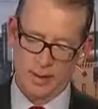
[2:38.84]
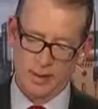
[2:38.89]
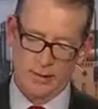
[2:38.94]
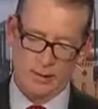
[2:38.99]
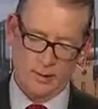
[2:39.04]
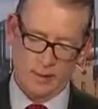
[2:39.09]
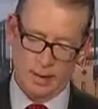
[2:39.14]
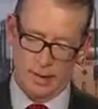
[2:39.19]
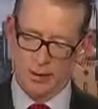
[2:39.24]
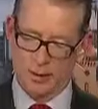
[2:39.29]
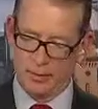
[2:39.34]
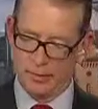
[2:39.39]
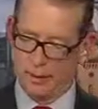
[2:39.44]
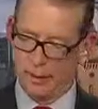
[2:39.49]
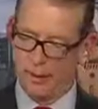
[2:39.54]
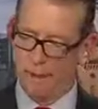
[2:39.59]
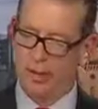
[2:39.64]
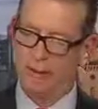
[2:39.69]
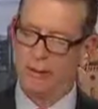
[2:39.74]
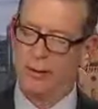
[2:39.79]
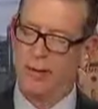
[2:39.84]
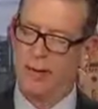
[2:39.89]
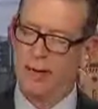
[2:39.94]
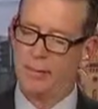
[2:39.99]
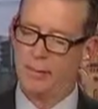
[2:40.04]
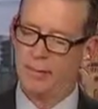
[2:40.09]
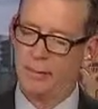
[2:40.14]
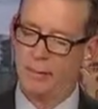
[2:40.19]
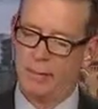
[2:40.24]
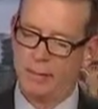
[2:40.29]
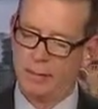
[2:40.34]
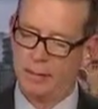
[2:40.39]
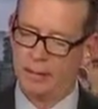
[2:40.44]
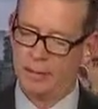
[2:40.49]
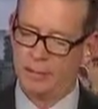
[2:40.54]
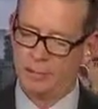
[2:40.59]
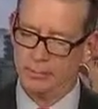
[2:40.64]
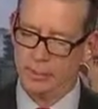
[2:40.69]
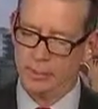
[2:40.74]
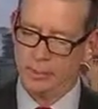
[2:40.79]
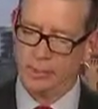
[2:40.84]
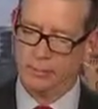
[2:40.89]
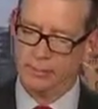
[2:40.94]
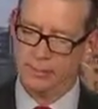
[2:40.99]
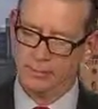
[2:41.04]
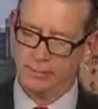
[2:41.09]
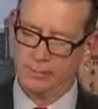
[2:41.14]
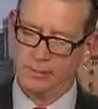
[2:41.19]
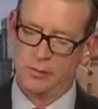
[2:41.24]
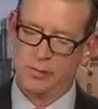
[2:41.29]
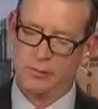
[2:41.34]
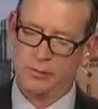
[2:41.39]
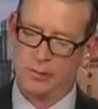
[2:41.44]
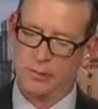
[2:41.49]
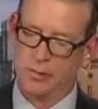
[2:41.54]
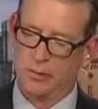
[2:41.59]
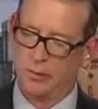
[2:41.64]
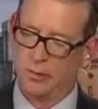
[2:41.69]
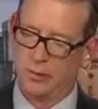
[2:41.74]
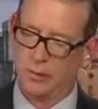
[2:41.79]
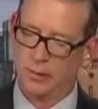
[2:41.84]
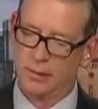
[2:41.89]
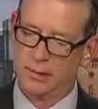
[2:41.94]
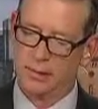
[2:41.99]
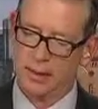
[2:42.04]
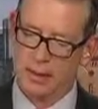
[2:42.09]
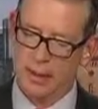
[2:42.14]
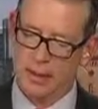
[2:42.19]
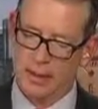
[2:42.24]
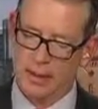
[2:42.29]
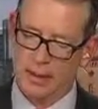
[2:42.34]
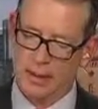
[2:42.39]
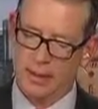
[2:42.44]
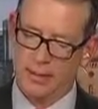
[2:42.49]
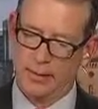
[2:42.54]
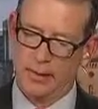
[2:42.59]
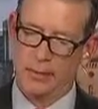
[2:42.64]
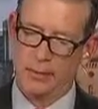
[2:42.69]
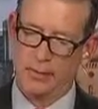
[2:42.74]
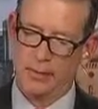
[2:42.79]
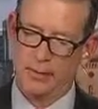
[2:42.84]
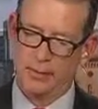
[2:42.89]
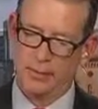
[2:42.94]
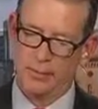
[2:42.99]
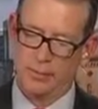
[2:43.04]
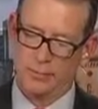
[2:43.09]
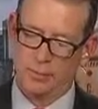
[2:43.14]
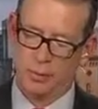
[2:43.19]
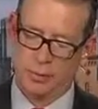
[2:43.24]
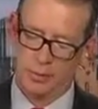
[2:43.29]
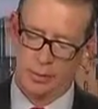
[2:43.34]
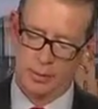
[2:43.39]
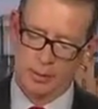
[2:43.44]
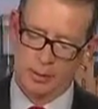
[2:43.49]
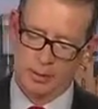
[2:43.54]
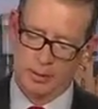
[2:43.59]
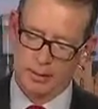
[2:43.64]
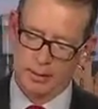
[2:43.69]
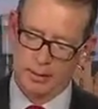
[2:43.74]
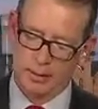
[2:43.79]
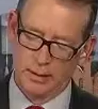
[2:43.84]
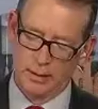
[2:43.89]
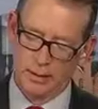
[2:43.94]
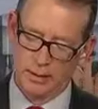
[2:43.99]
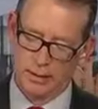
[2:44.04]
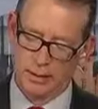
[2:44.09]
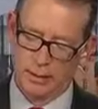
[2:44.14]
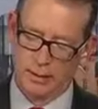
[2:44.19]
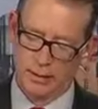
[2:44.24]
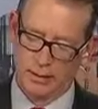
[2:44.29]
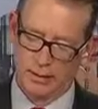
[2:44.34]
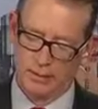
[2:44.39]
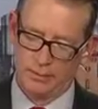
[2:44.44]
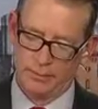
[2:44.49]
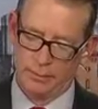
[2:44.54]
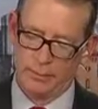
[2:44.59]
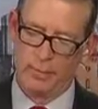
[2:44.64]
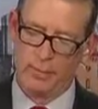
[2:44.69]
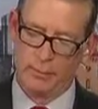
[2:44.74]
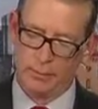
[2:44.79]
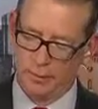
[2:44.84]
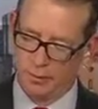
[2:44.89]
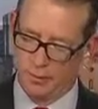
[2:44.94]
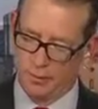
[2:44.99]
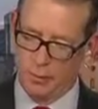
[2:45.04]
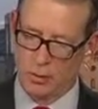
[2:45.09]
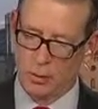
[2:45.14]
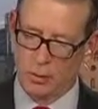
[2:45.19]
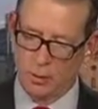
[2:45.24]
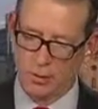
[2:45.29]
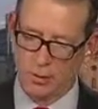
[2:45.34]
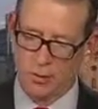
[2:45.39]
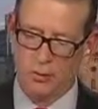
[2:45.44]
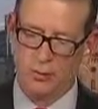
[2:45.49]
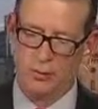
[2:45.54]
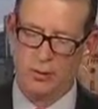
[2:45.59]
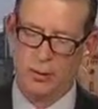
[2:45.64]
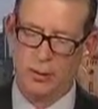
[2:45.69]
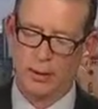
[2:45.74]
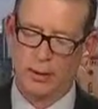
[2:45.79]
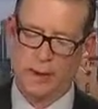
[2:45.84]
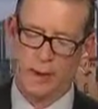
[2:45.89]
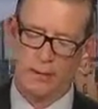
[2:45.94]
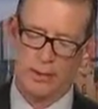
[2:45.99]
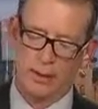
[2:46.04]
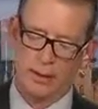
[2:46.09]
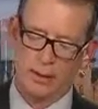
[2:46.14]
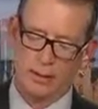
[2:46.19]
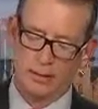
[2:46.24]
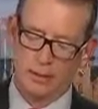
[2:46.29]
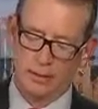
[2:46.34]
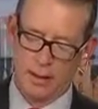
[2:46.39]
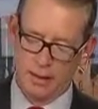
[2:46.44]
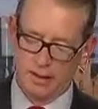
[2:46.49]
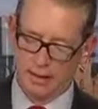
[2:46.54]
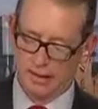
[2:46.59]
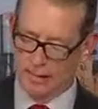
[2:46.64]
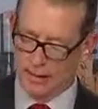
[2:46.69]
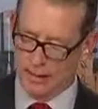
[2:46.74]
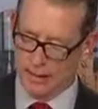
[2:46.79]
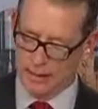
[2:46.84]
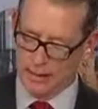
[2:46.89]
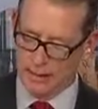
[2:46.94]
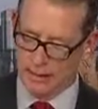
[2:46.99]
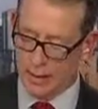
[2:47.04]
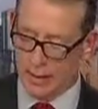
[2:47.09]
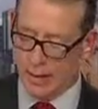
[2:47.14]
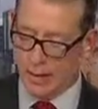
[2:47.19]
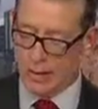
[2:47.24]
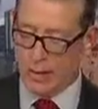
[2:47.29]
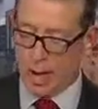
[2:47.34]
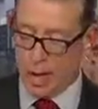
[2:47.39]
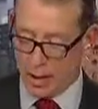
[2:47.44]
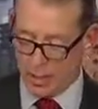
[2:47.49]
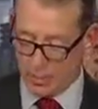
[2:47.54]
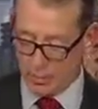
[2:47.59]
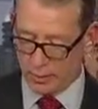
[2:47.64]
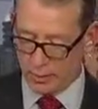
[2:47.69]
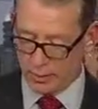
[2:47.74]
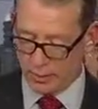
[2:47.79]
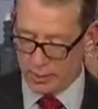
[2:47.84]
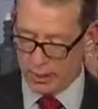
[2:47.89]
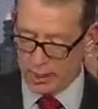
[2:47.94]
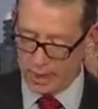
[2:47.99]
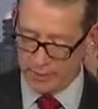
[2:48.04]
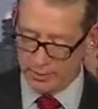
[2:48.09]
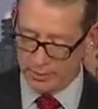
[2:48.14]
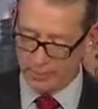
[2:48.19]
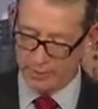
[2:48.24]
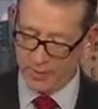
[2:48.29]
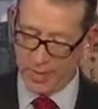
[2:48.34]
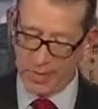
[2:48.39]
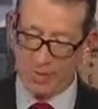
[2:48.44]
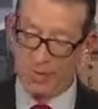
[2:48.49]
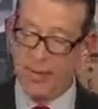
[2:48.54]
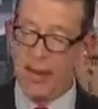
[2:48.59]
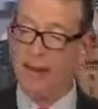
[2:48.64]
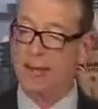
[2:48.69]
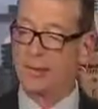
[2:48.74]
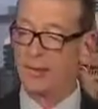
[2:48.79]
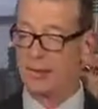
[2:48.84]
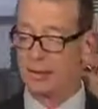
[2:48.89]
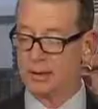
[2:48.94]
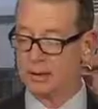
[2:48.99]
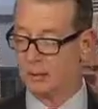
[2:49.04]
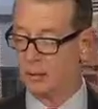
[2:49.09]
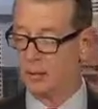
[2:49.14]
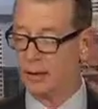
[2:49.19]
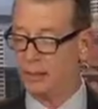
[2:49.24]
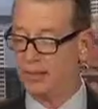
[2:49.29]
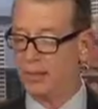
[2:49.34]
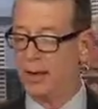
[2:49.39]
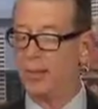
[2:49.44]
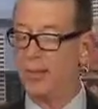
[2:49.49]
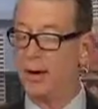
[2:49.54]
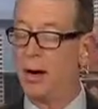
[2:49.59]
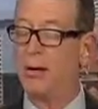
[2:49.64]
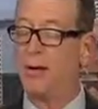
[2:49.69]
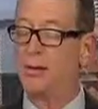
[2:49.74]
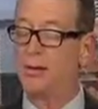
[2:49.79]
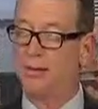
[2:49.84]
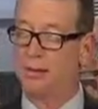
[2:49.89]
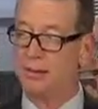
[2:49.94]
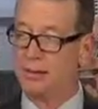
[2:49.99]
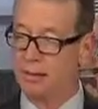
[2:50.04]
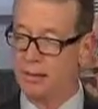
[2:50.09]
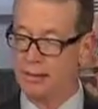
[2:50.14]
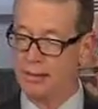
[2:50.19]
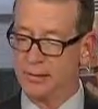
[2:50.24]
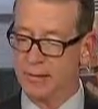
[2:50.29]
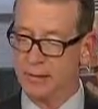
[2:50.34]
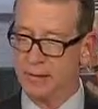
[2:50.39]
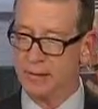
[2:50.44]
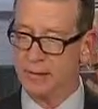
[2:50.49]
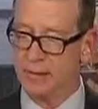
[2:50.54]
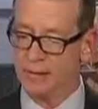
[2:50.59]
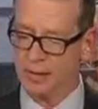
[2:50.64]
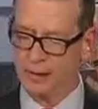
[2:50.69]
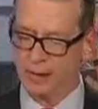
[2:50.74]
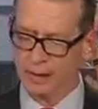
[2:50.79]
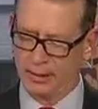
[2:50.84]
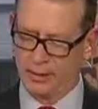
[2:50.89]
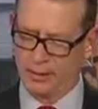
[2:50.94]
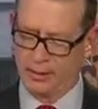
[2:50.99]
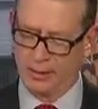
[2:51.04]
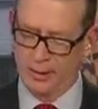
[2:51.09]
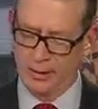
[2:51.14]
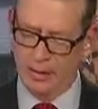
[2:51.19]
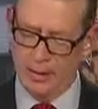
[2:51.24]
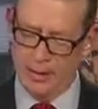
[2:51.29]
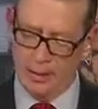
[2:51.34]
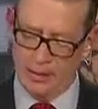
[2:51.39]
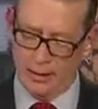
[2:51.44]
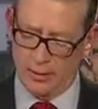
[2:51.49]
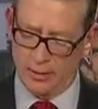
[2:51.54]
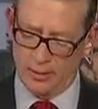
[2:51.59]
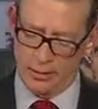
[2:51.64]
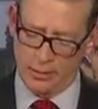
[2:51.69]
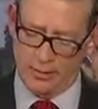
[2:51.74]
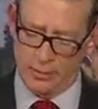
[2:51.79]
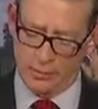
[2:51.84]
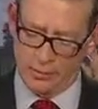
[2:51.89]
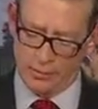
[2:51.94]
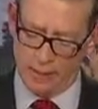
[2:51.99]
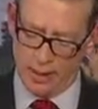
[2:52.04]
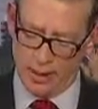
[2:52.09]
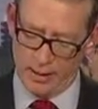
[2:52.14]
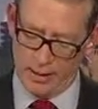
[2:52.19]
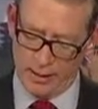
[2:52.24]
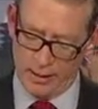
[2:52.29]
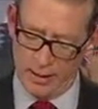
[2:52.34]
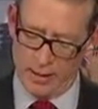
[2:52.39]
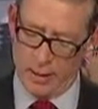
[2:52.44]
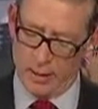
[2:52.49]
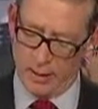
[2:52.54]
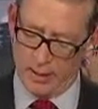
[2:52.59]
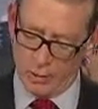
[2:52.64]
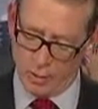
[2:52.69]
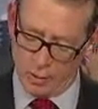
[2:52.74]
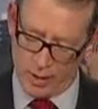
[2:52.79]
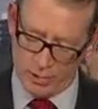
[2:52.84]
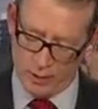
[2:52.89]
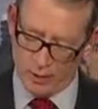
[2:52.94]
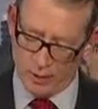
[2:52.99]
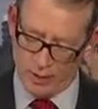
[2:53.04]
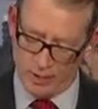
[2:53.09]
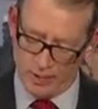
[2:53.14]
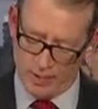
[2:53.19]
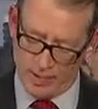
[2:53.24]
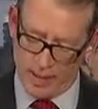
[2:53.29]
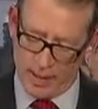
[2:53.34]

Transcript: it's not going to make anyone happy in parts of Israel, of course. Those that support the so-called Israel lobby in the United States aren't going to be happy with that. And that actually is quite bipartisan. It's not just a Republican or Democrat question.